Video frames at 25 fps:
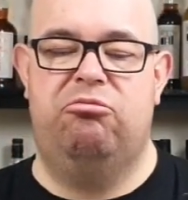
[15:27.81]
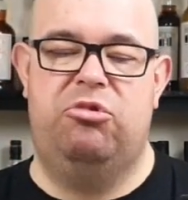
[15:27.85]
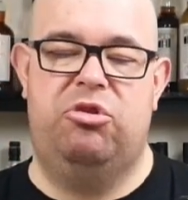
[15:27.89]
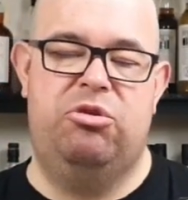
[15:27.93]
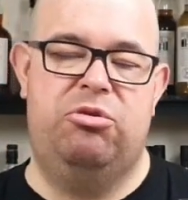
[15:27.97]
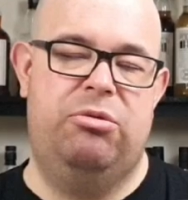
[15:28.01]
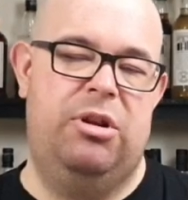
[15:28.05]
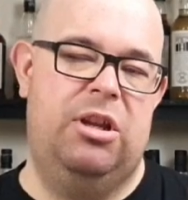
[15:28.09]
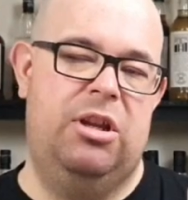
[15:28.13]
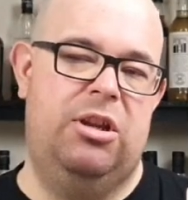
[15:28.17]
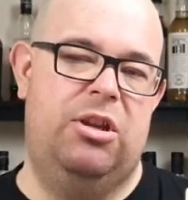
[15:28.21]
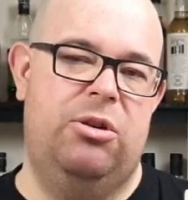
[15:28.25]

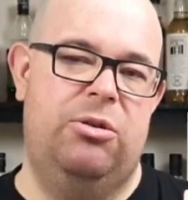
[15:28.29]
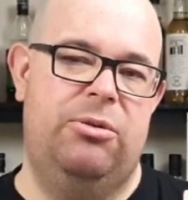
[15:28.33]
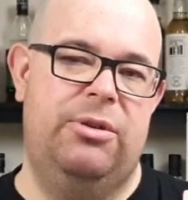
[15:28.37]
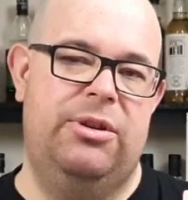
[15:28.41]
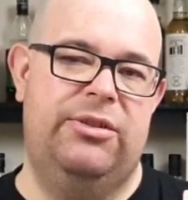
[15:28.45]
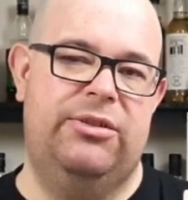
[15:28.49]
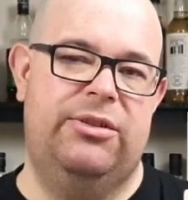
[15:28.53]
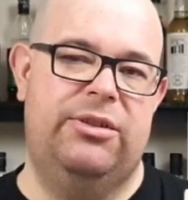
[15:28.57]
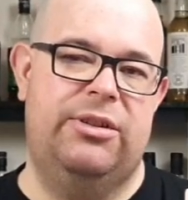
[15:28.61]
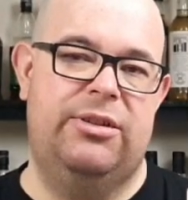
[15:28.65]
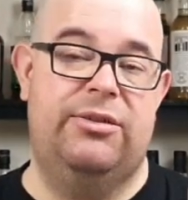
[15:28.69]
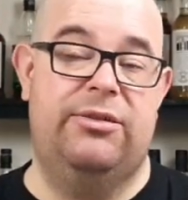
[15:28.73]
drink your
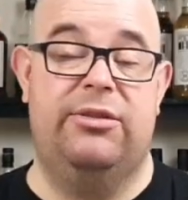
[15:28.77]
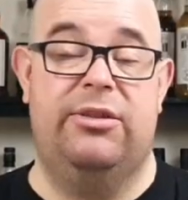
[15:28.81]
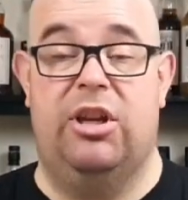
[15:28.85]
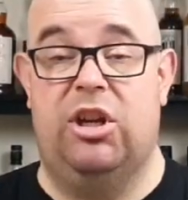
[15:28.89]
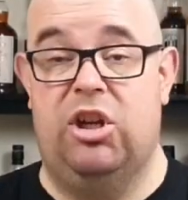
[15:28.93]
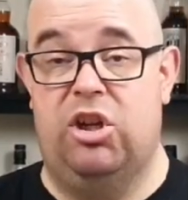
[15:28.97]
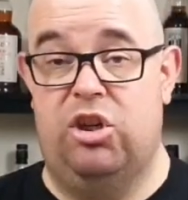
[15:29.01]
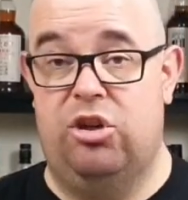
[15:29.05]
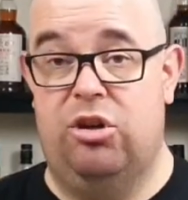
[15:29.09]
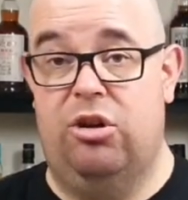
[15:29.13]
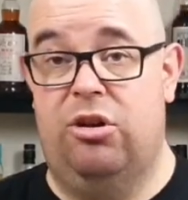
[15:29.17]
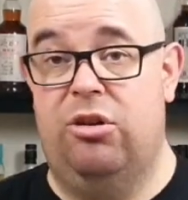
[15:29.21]
whiskeys,
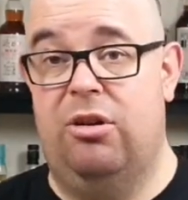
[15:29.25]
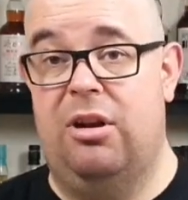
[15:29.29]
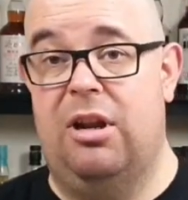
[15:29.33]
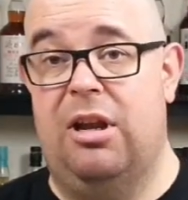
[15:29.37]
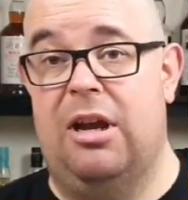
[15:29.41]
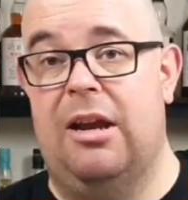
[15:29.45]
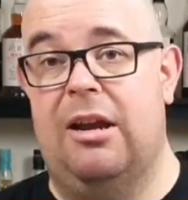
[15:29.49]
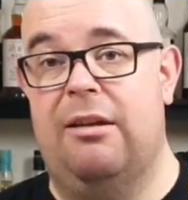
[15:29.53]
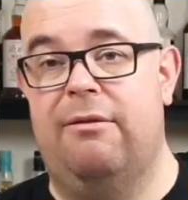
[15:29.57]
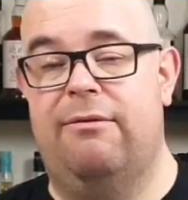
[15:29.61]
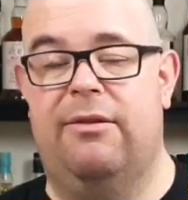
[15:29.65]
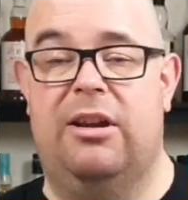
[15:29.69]
enjoy your
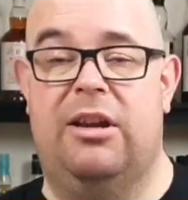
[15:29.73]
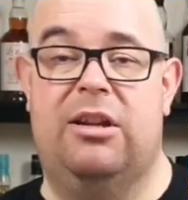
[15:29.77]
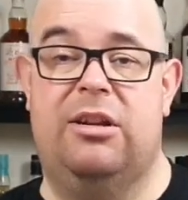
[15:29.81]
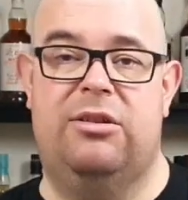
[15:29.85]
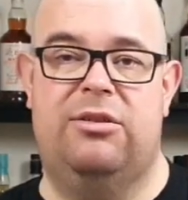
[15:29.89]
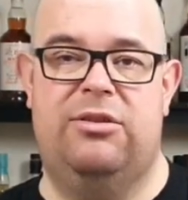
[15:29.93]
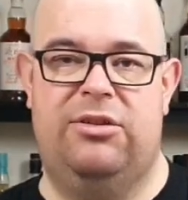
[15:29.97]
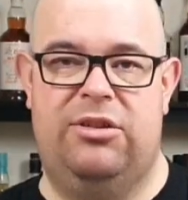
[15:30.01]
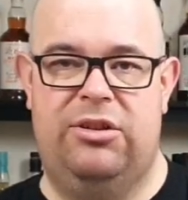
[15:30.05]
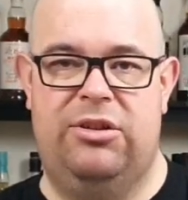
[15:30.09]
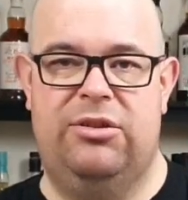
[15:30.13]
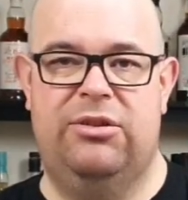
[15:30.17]
life, and
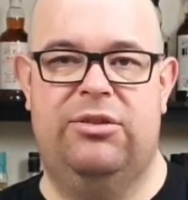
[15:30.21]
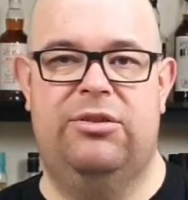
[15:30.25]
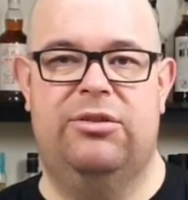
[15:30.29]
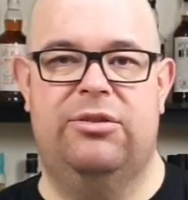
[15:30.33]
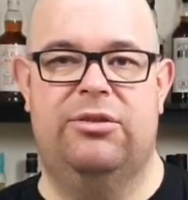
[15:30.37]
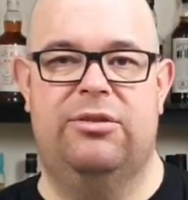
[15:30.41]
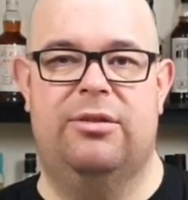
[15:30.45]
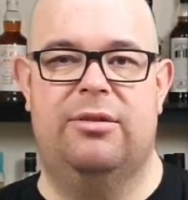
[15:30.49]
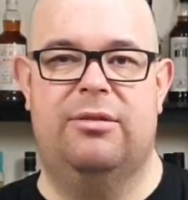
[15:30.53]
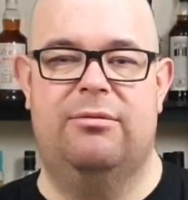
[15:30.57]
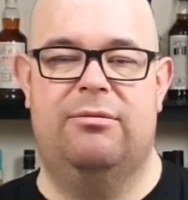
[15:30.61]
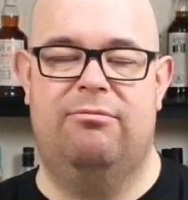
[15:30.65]
see you
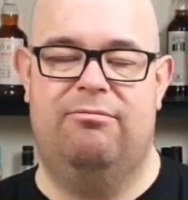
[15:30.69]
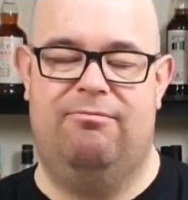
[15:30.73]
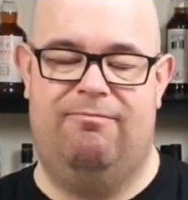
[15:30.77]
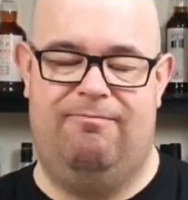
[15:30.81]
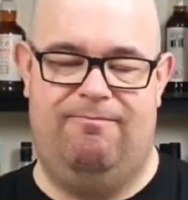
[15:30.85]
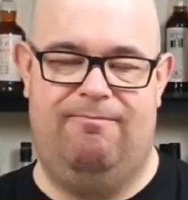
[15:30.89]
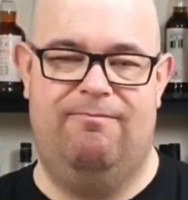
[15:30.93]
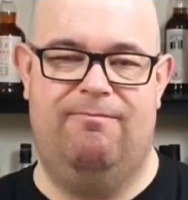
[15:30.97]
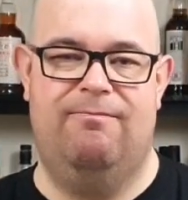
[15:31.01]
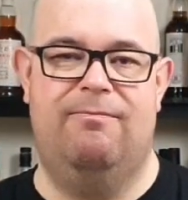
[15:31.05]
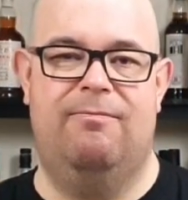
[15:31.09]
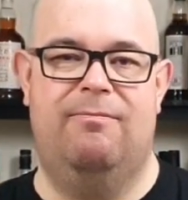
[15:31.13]
soon.
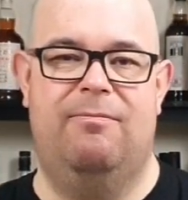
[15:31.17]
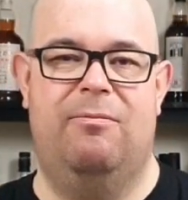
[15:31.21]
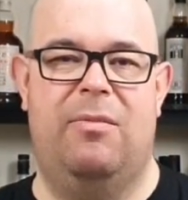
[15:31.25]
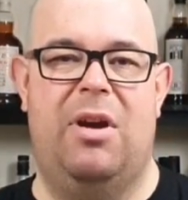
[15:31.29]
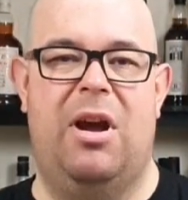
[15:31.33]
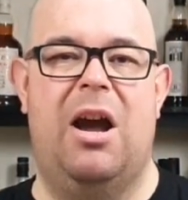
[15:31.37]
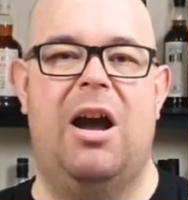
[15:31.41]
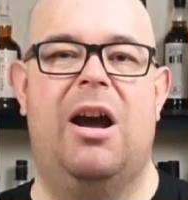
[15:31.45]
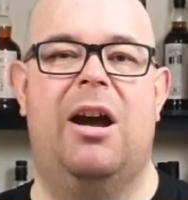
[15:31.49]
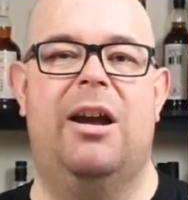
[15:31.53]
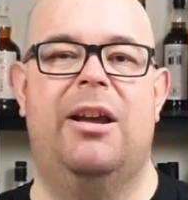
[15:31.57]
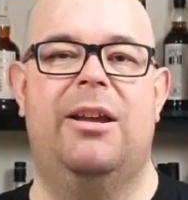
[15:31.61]

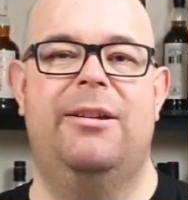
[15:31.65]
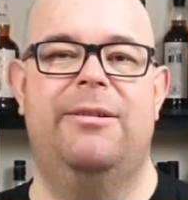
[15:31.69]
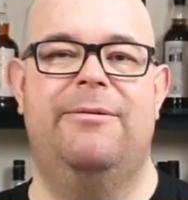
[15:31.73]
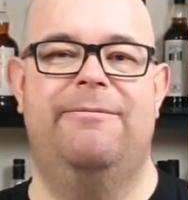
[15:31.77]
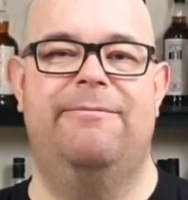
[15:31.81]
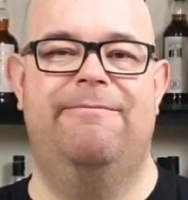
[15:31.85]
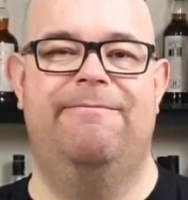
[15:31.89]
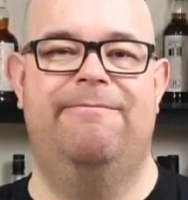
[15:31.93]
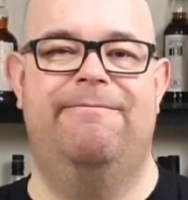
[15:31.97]
Bye.